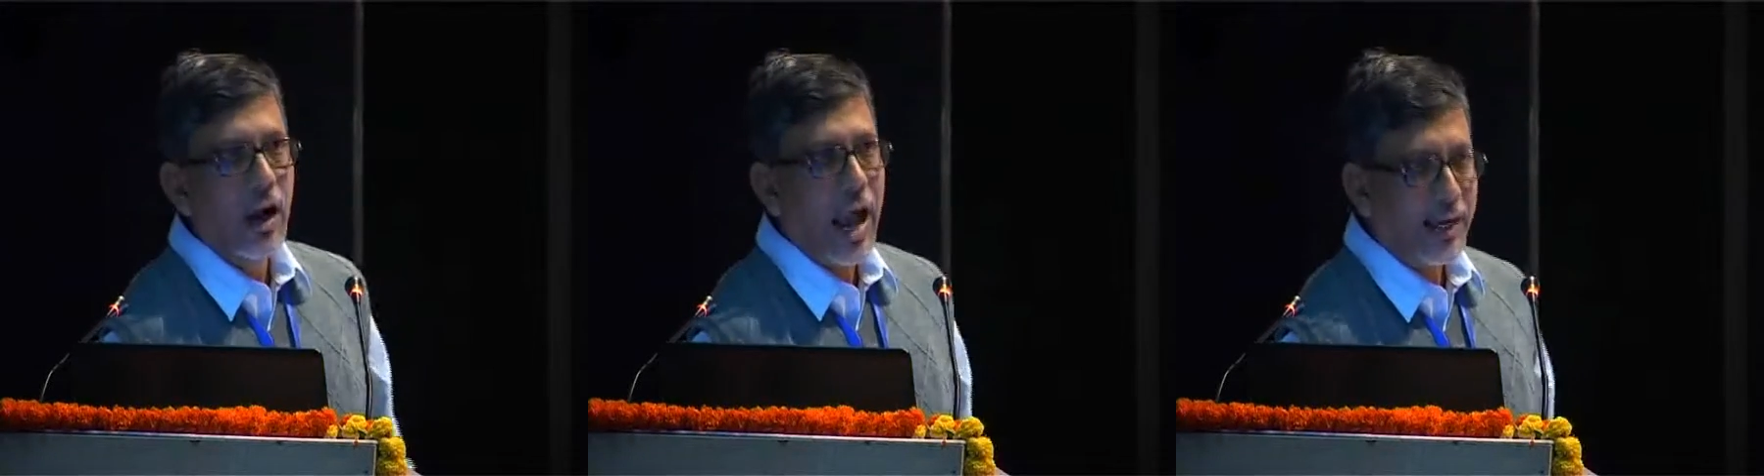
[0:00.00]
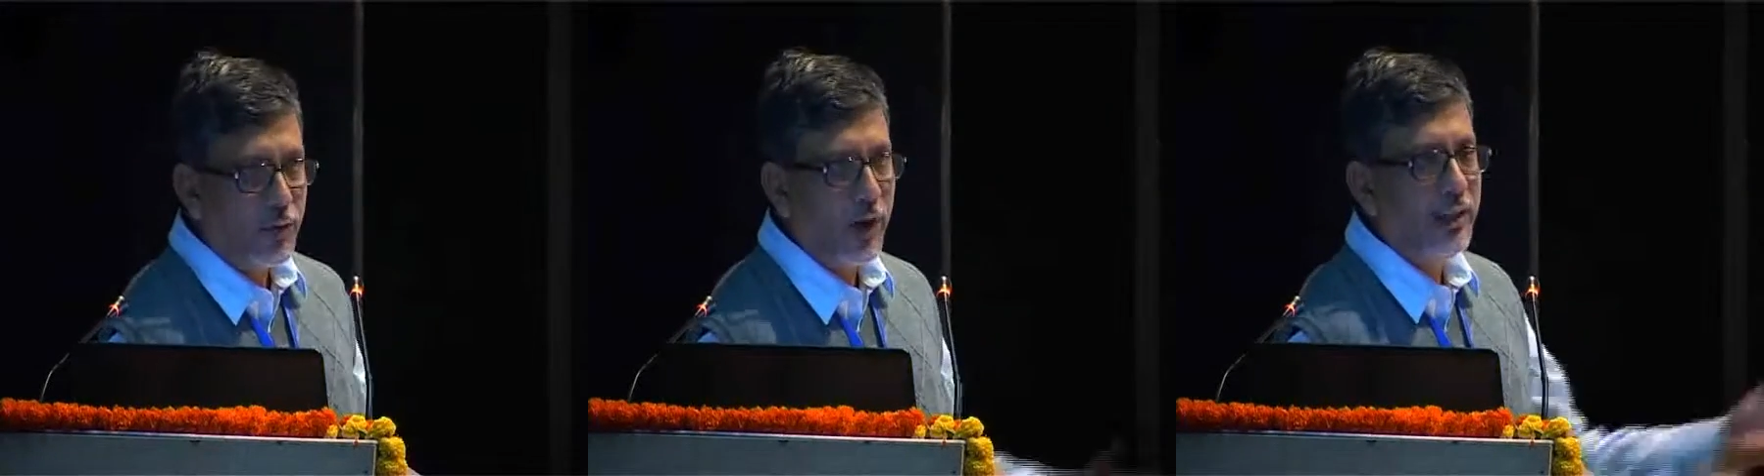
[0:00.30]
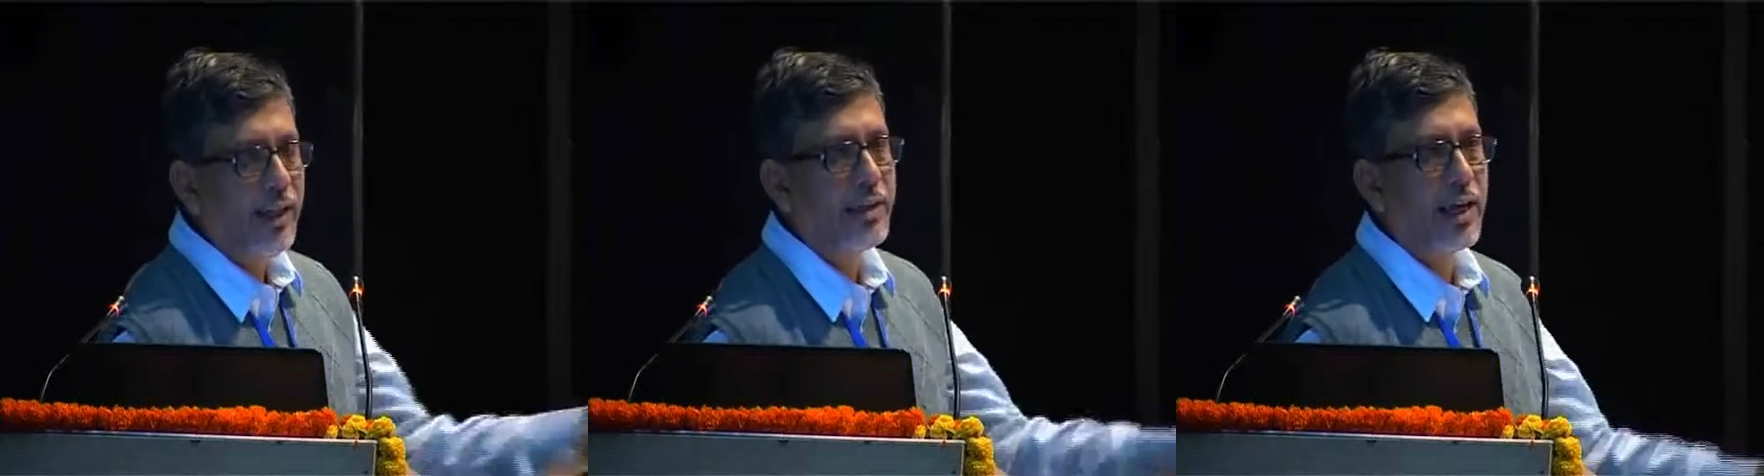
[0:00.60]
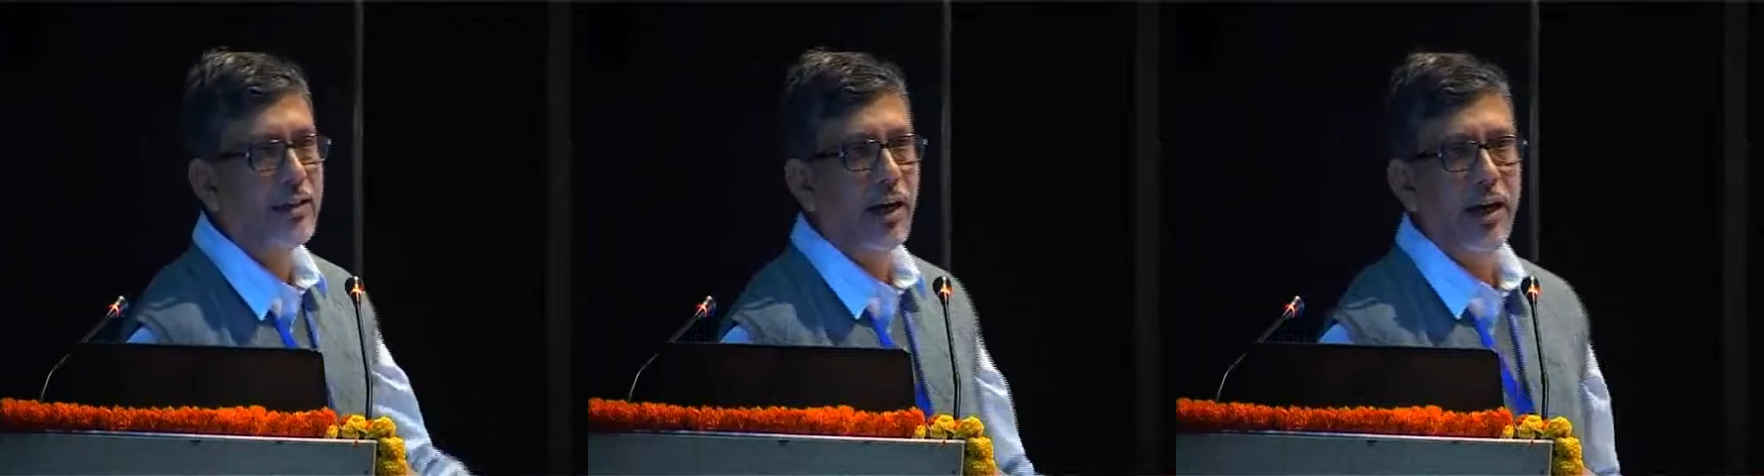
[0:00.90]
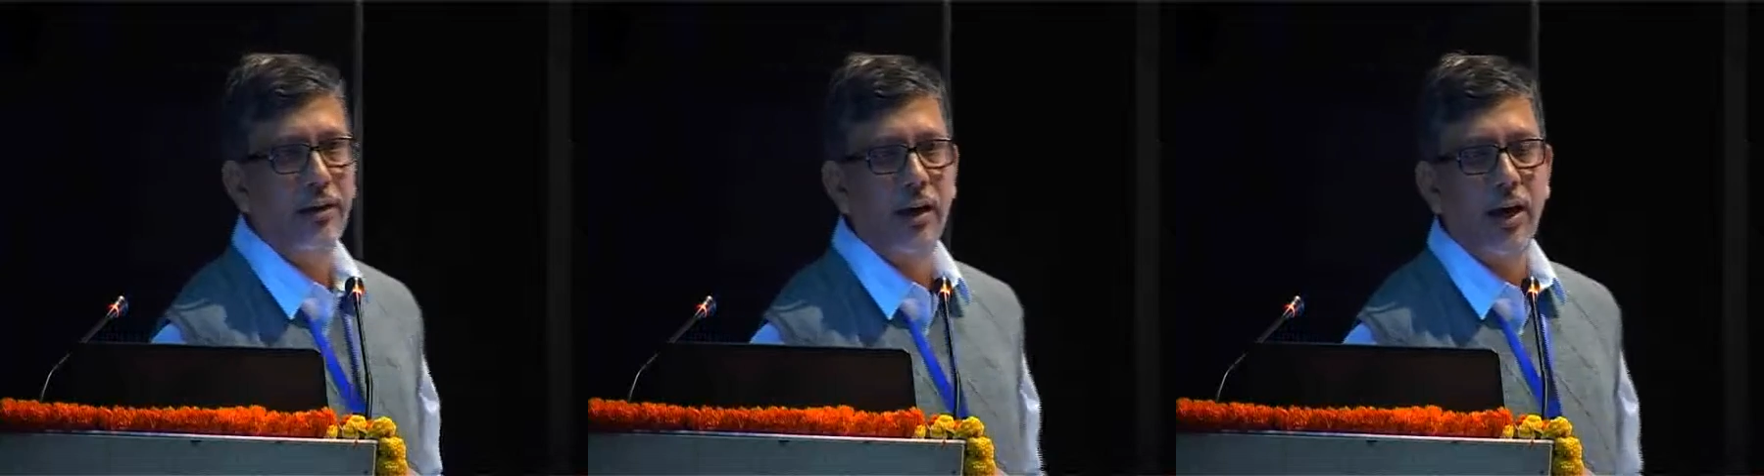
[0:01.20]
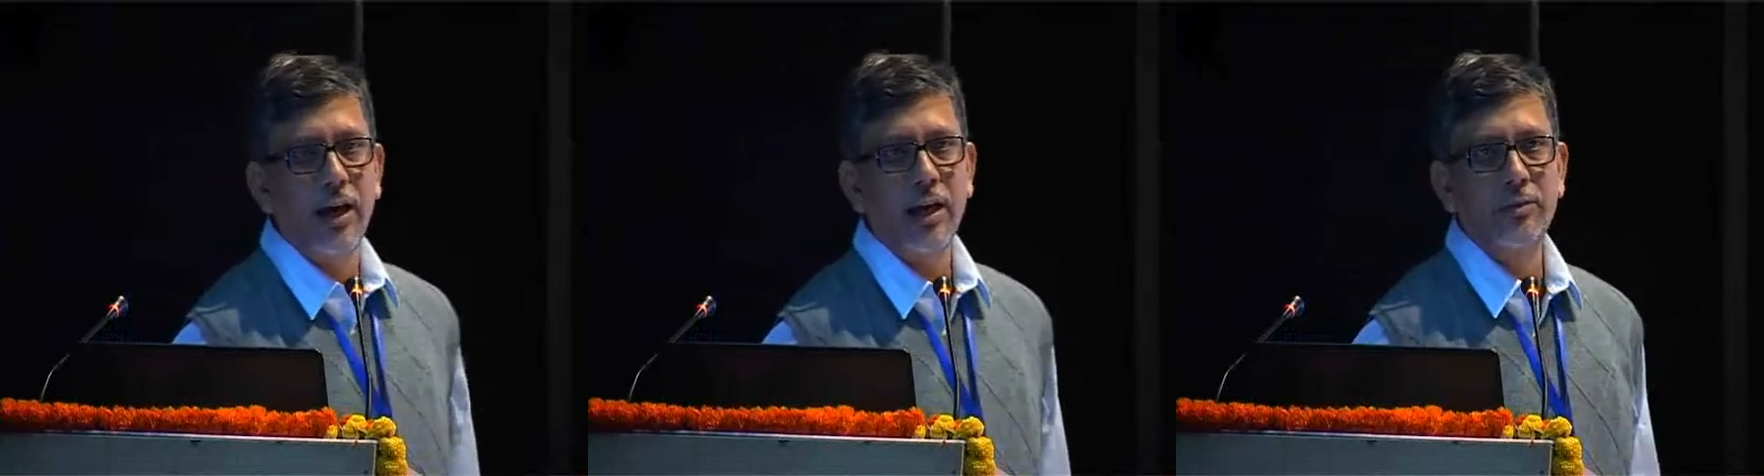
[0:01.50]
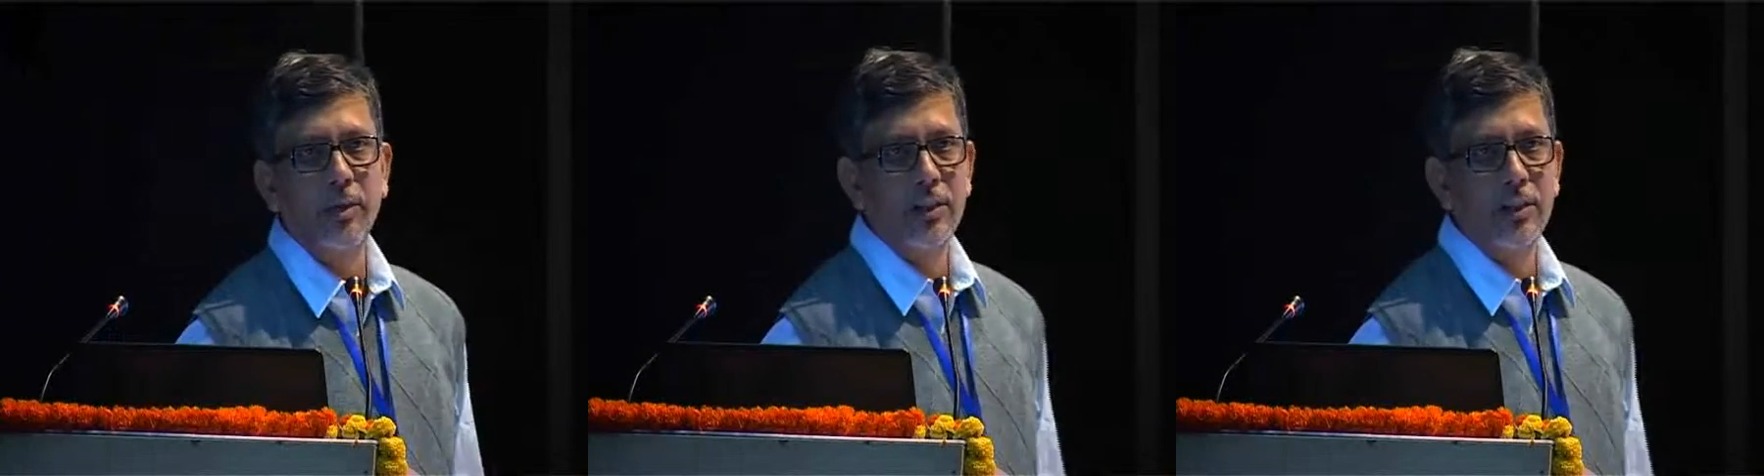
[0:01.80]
Actually, this has been